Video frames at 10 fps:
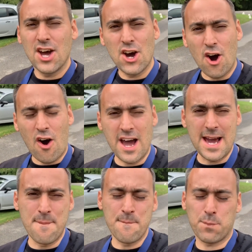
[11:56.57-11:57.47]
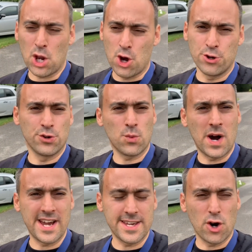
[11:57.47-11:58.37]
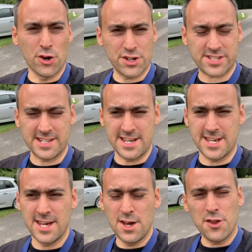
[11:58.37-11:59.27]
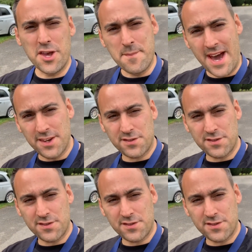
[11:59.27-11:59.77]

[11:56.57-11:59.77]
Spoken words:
I am blown away. Honestly, the amount of